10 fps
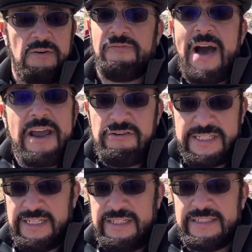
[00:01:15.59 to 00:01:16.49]

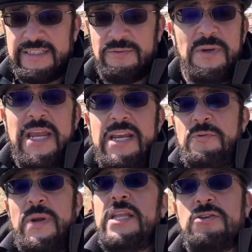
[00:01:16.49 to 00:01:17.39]
viruses. We
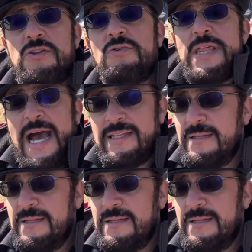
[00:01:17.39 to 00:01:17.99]
need to do that.